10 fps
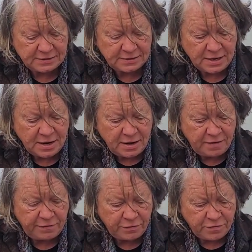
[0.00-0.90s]
if you've
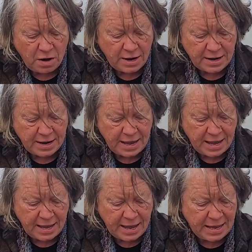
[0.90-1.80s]
got
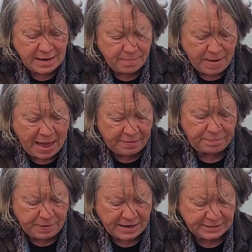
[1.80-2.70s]
any bad
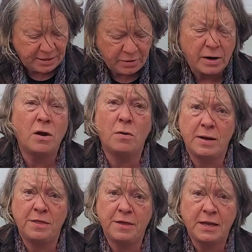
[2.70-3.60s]
bacteria or anything in
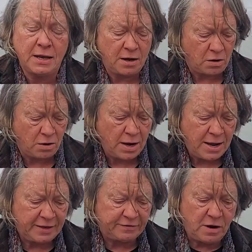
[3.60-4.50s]
here, it's not
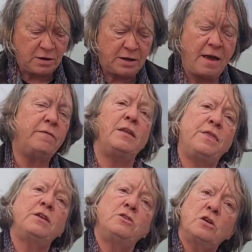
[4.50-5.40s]
going to have anything to
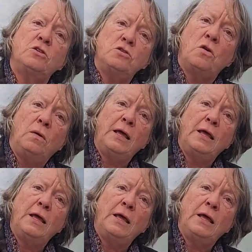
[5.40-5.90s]
control it.